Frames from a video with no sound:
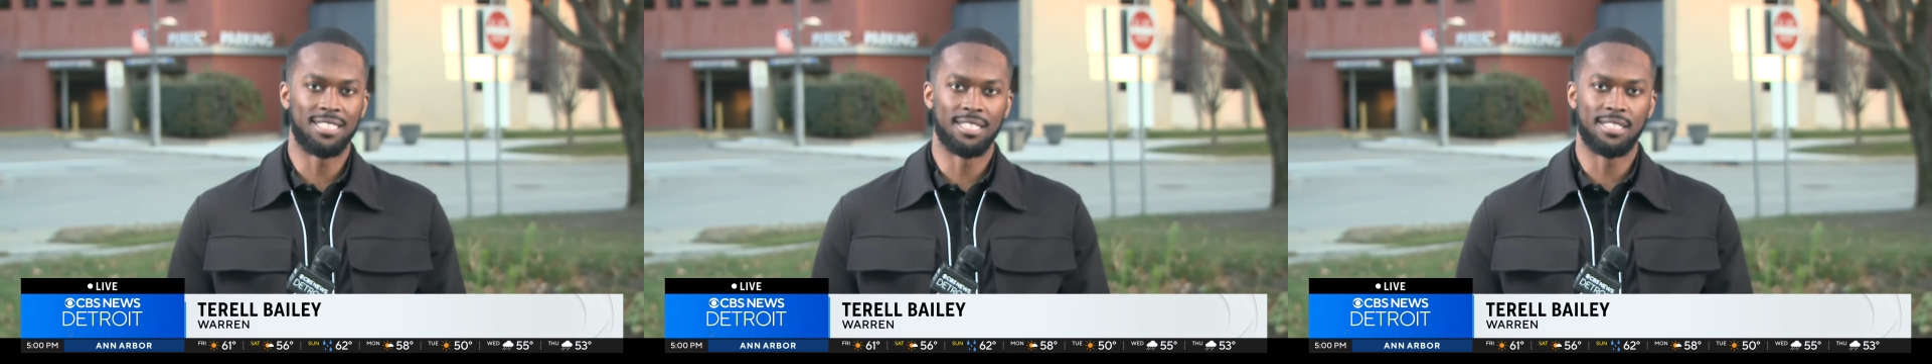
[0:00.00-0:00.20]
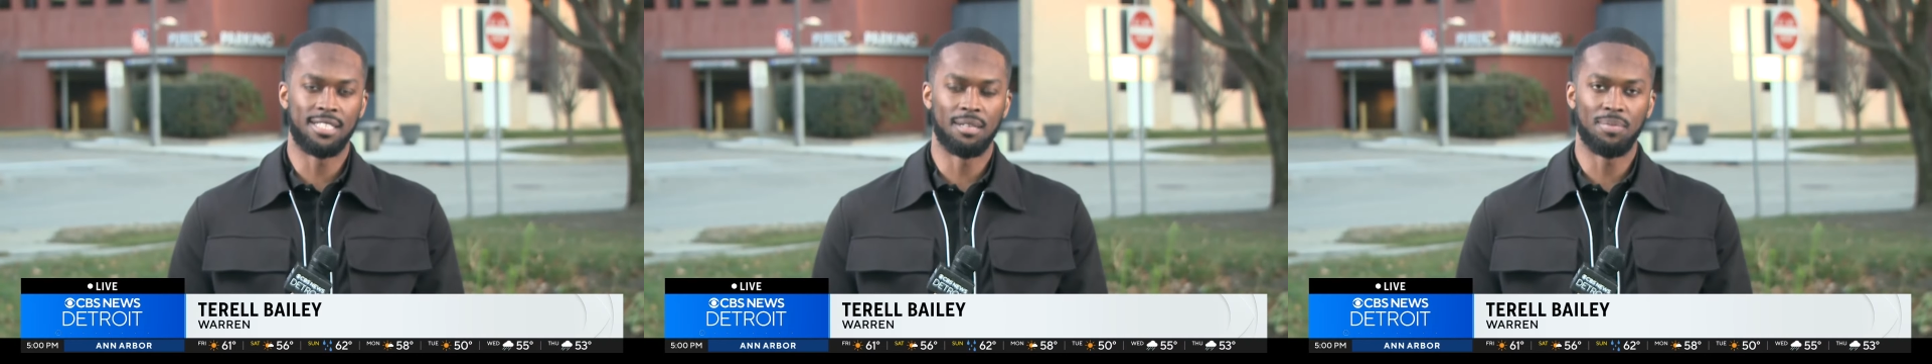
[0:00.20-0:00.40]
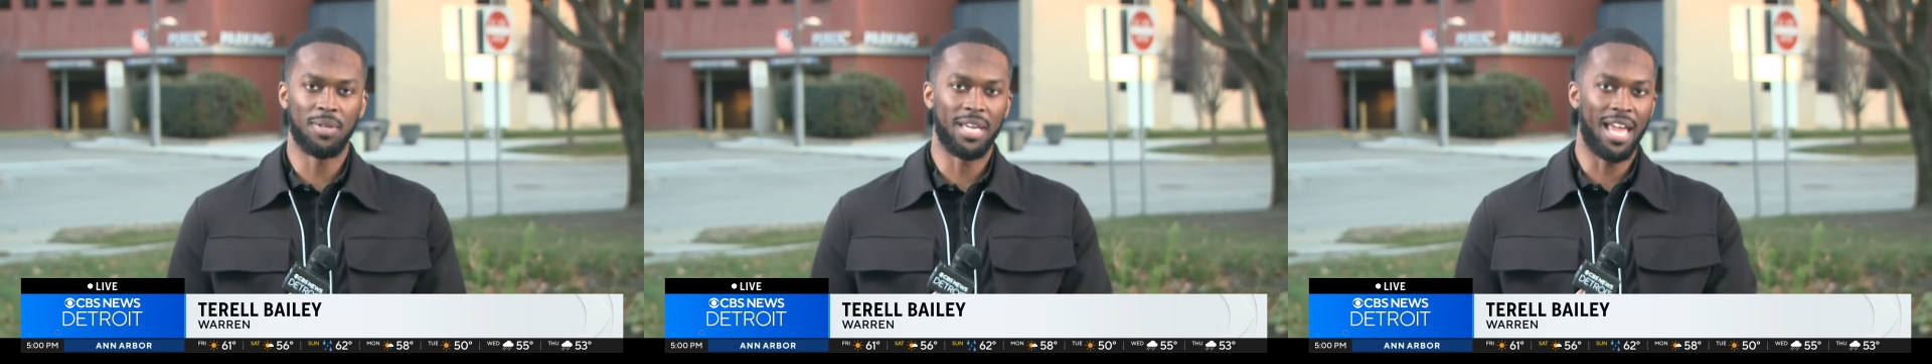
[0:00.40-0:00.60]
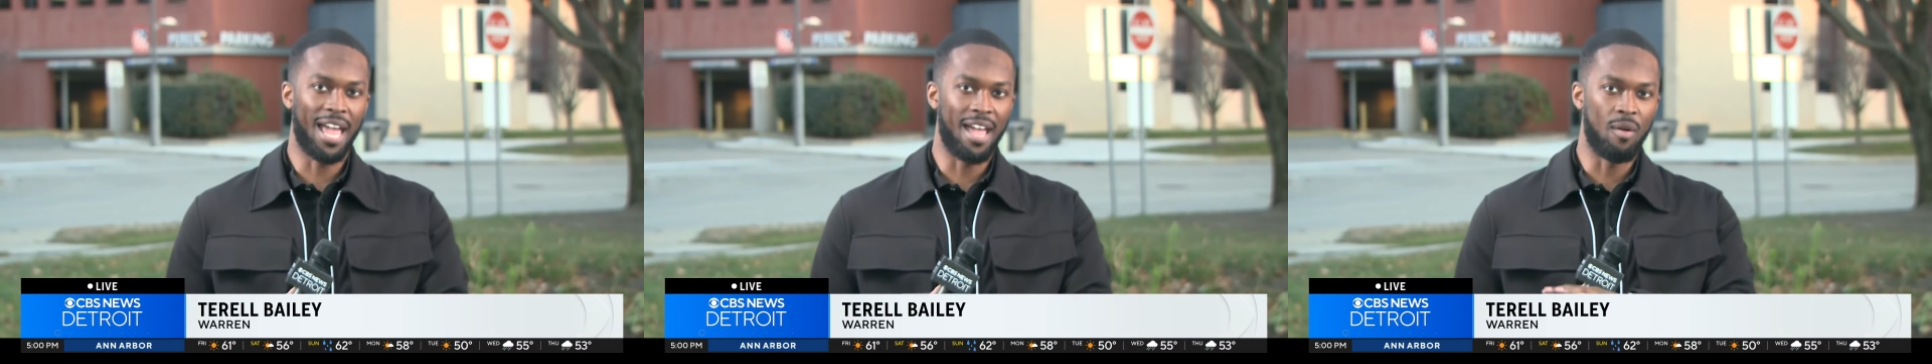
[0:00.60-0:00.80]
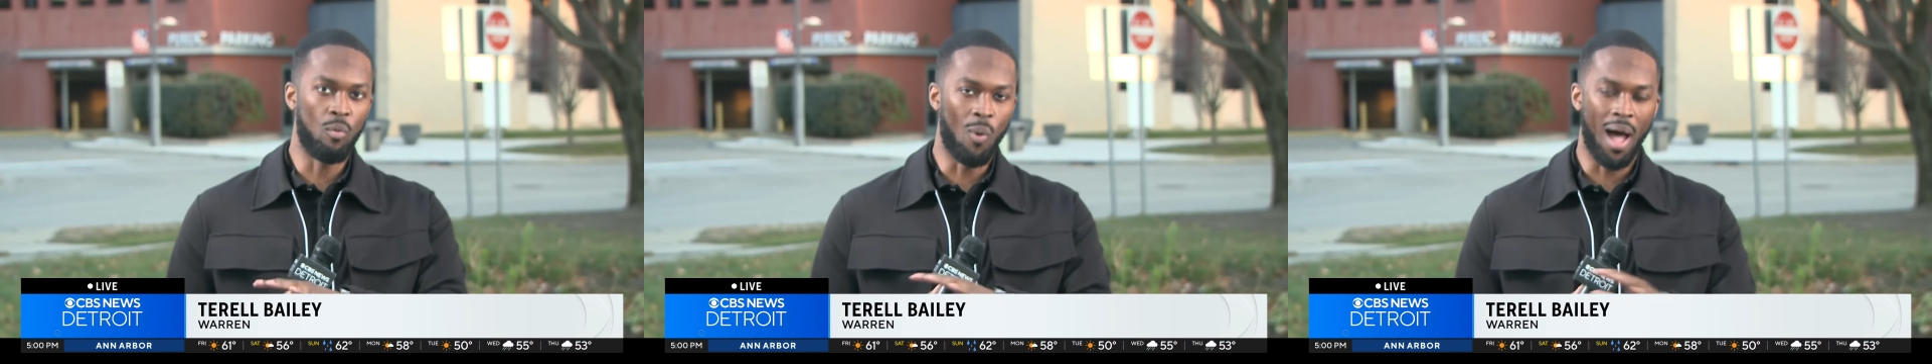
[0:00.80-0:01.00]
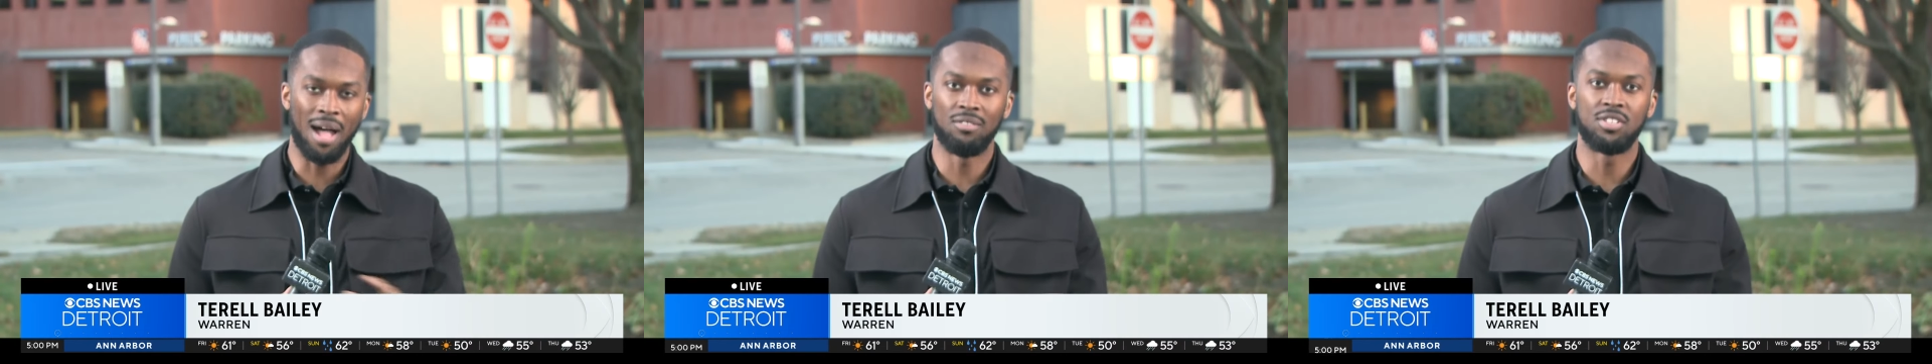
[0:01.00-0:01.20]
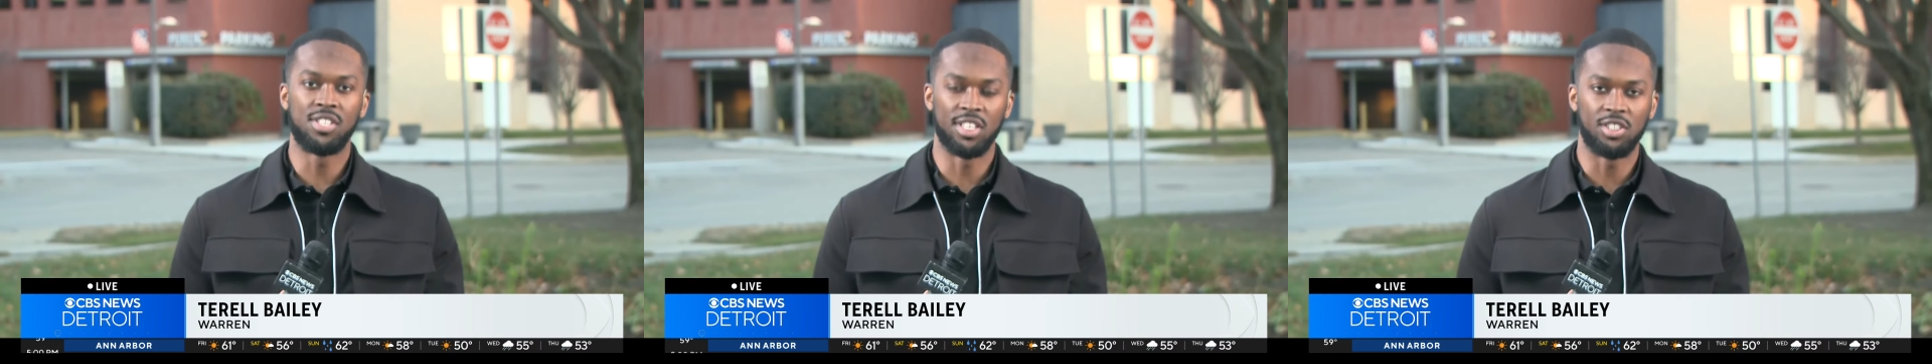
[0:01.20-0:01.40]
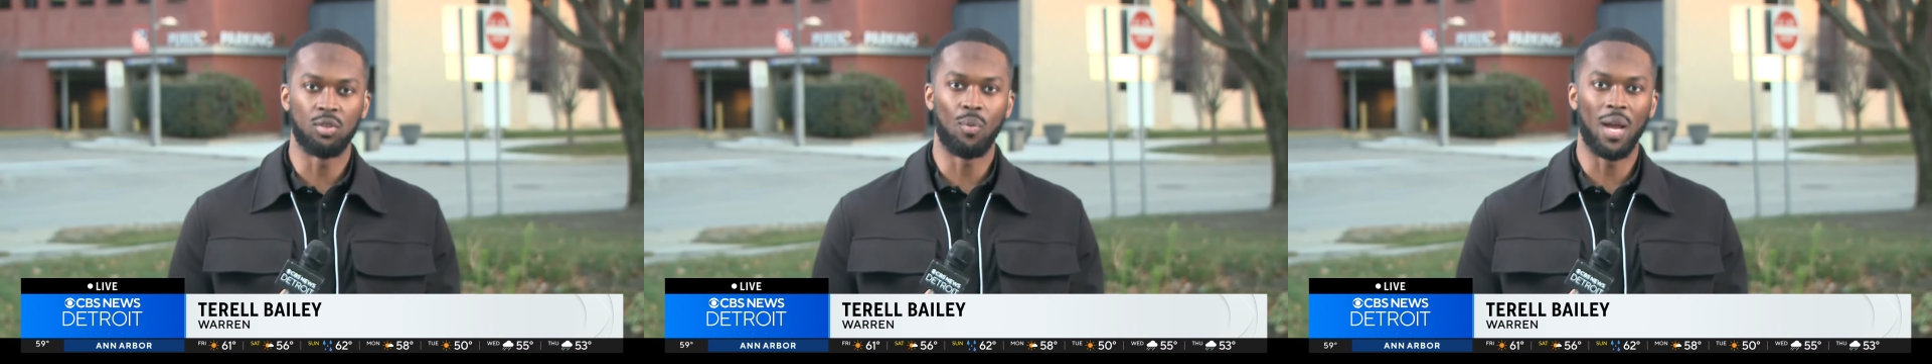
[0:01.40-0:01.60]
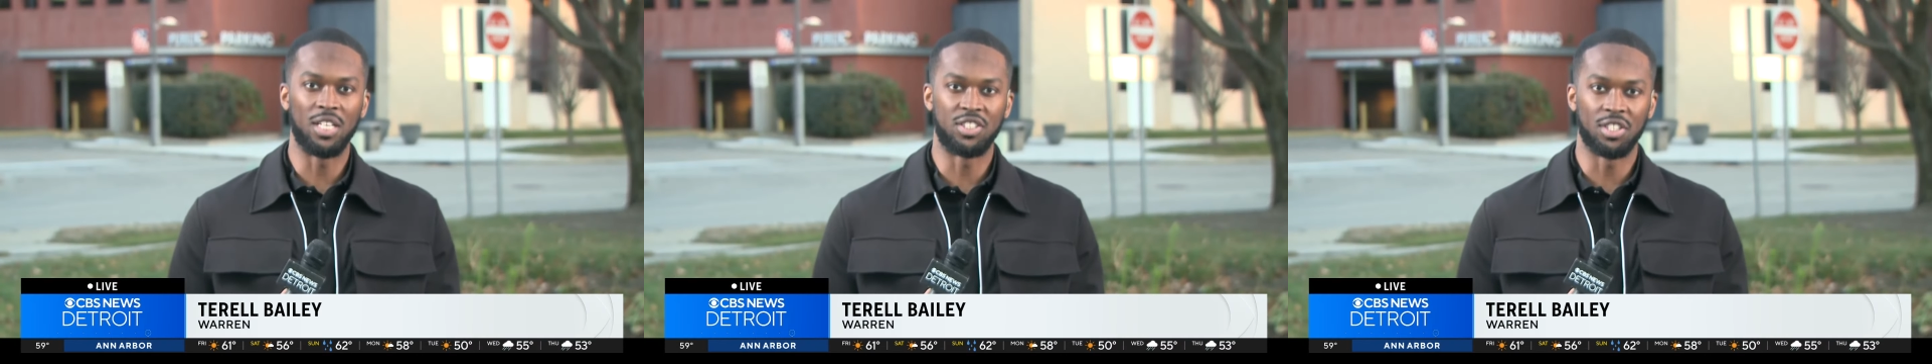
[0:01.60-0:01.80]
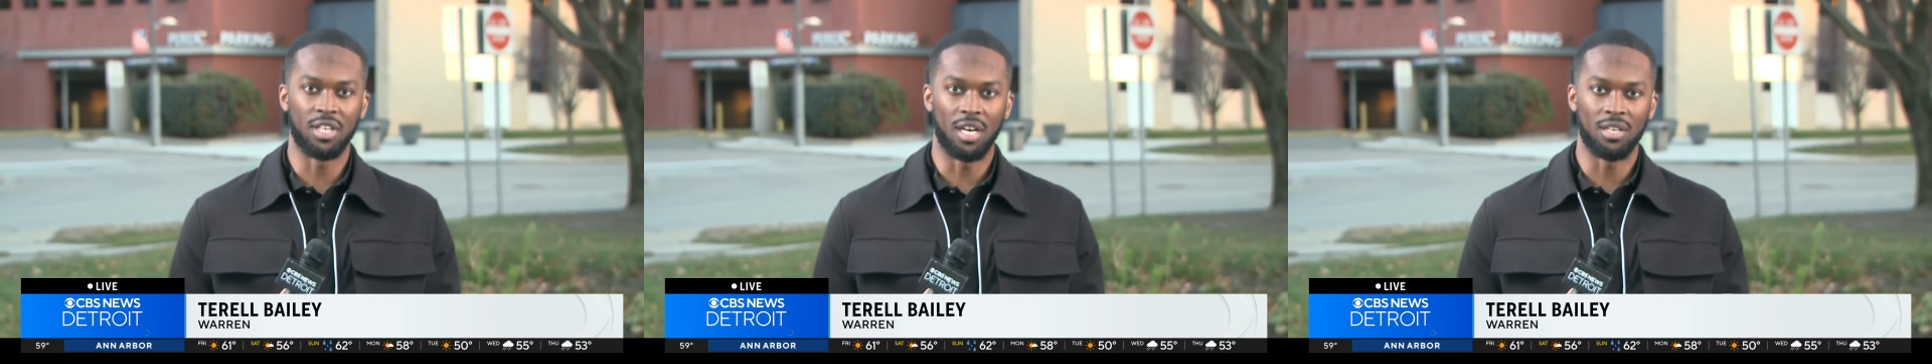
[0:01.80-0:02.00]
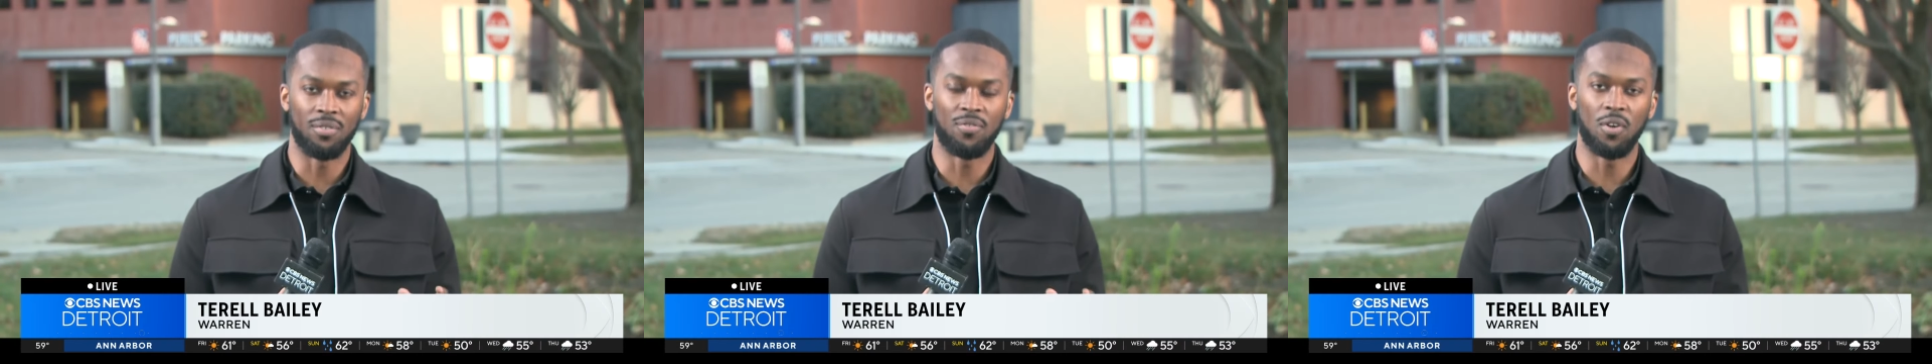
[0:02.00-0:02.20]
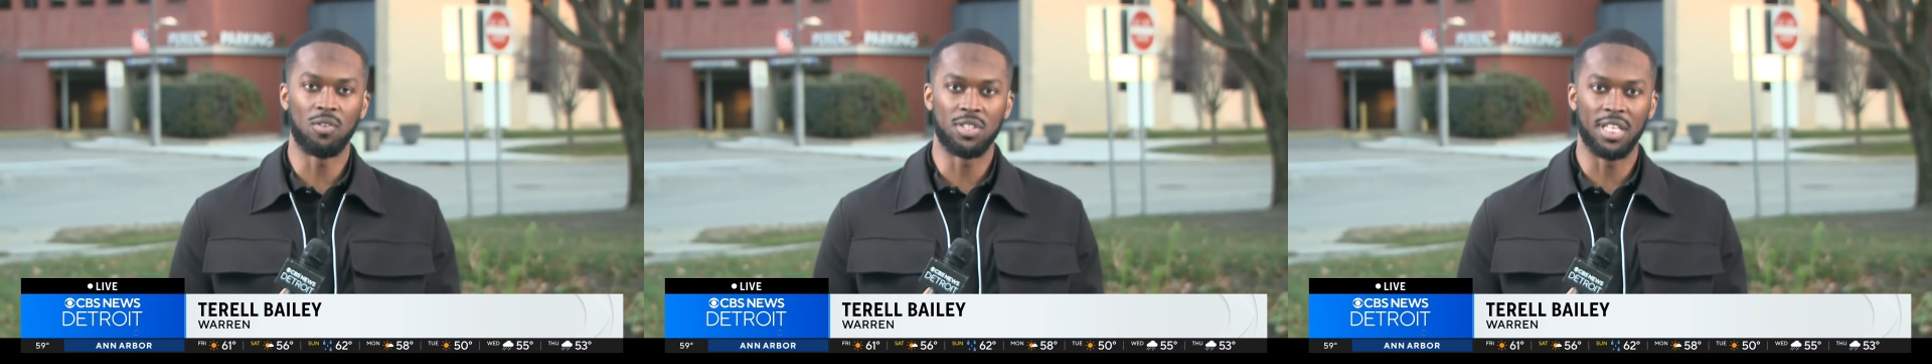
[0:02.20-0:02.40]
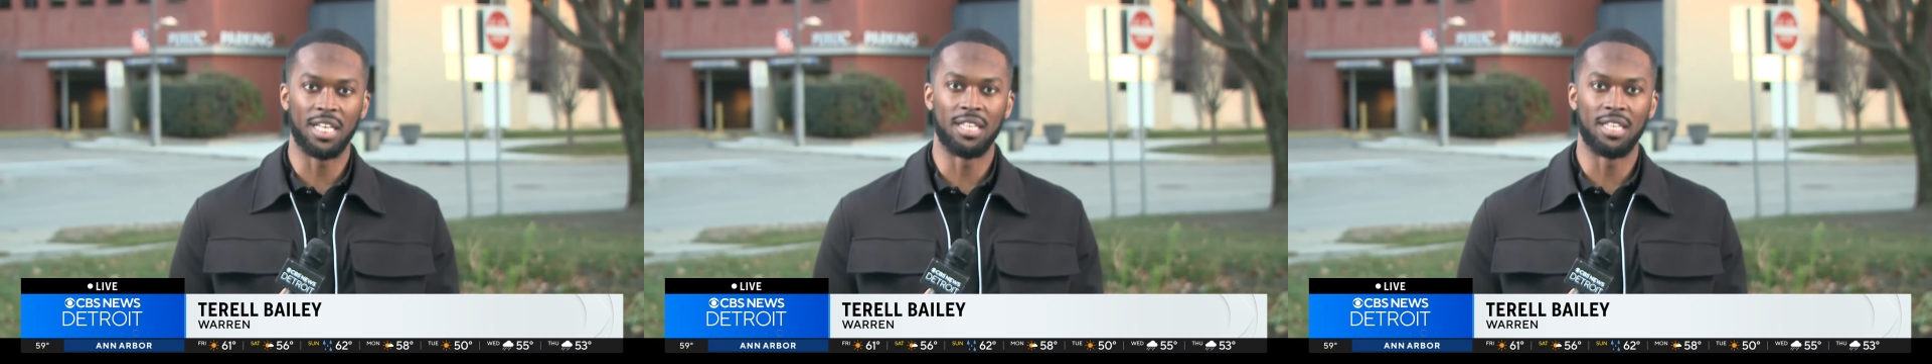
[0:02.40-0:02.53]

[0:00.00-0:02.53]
It's simply a wild situation unfolding